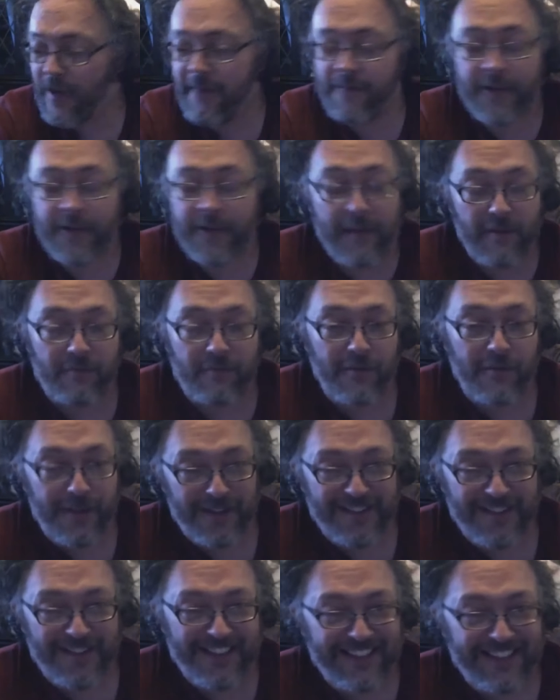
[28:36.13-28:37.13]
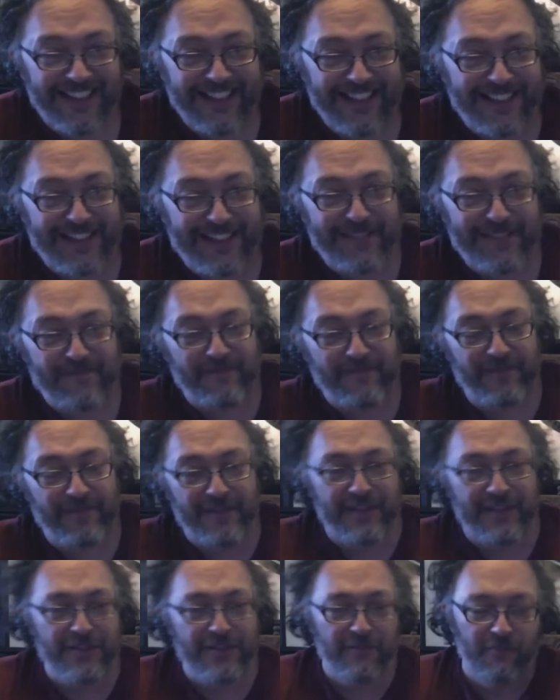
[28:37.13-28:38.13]
came up with it. Um,
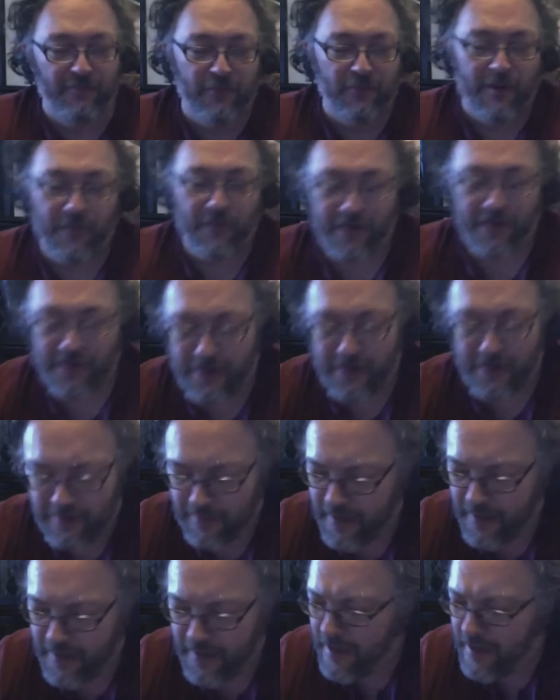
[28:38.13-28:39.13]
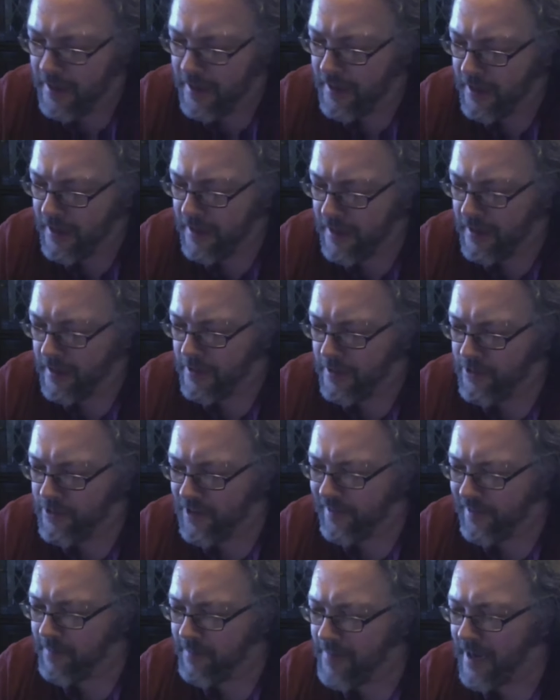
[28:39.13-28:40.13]
we were
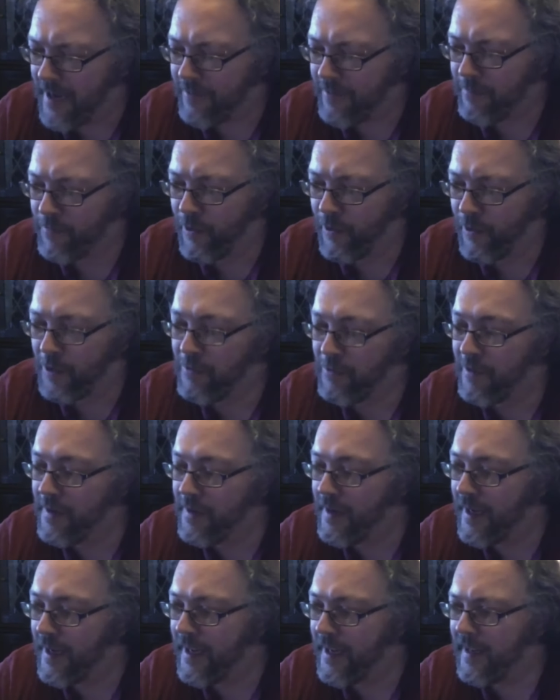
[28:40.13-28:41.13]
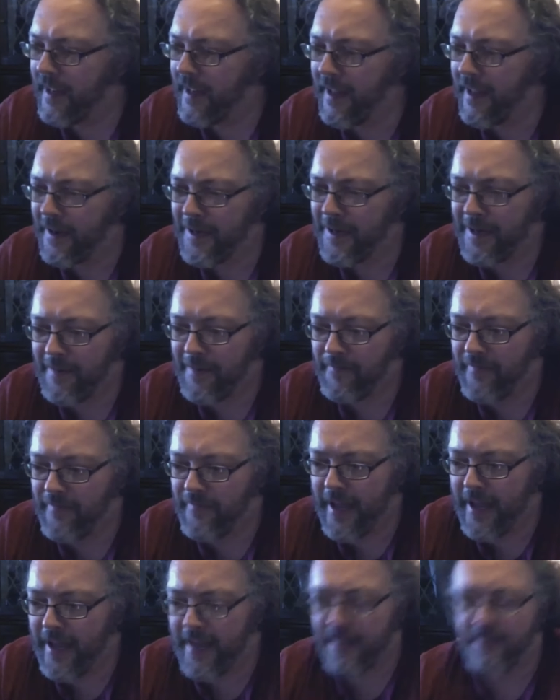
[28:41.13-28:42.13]
driving back from work one day, um,
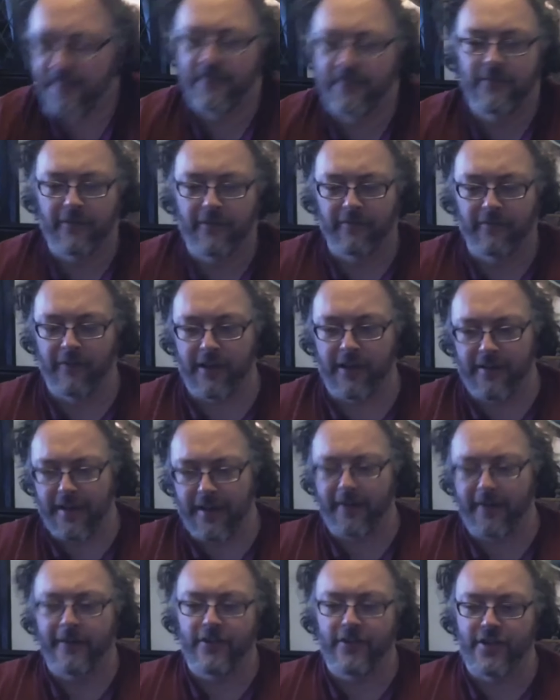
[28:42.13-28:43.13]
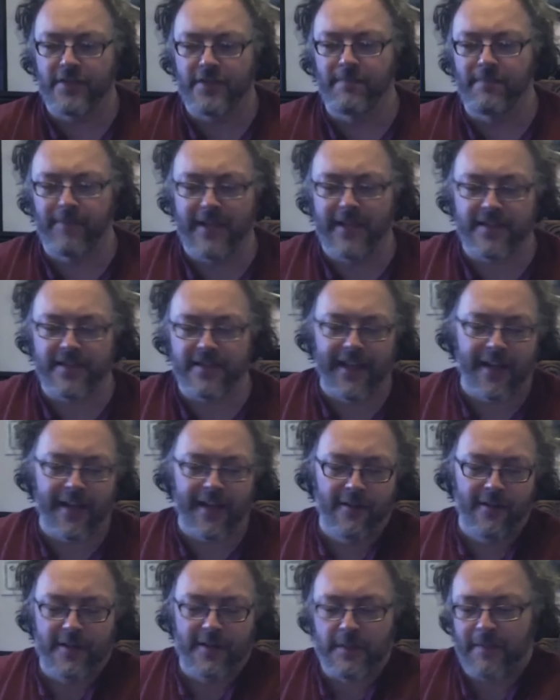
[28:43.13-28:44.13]
and we just pieced together
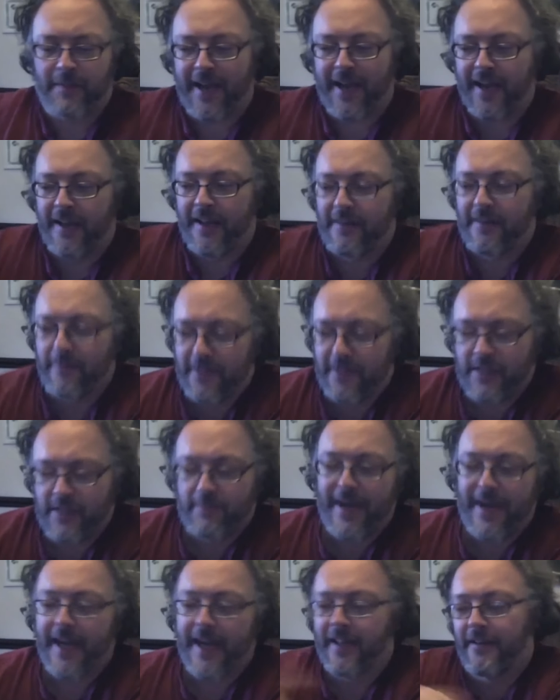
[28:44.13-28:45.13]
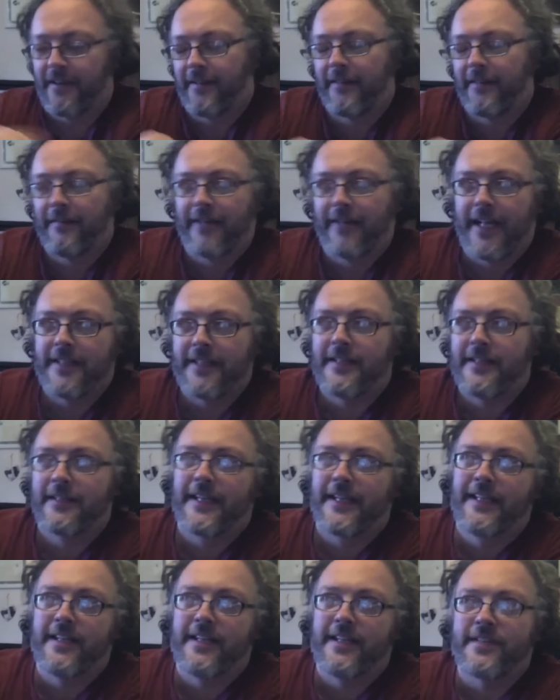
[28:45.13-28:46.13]
this band. This is back in nineteen
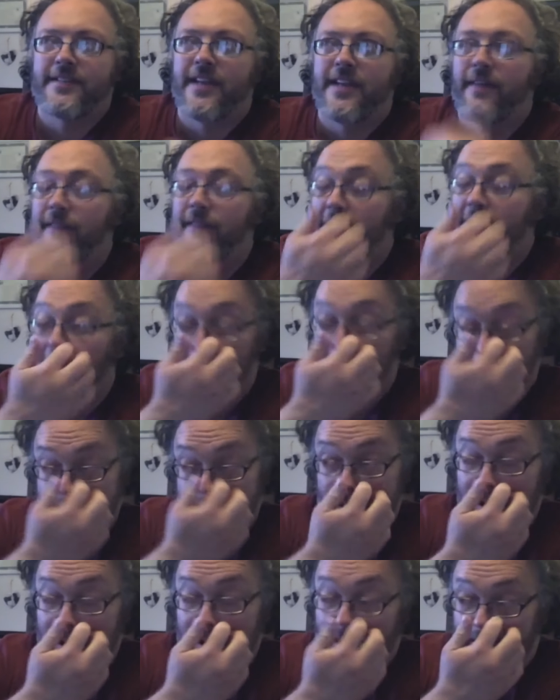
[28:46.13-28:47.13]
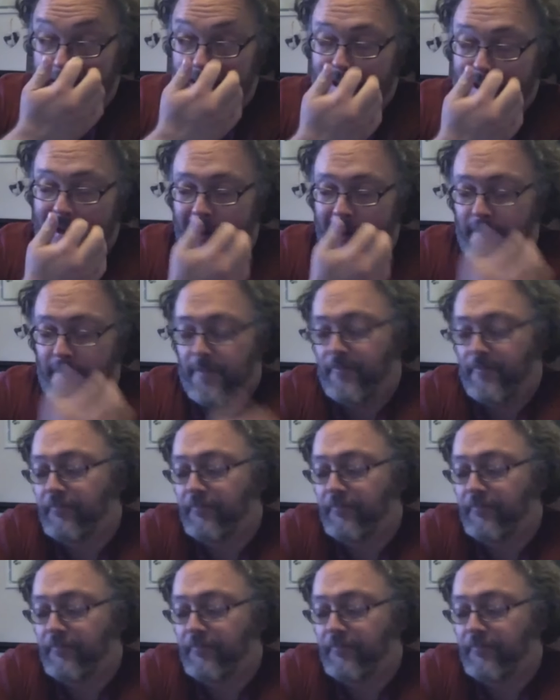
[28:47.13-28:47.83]
ninety-seven, um,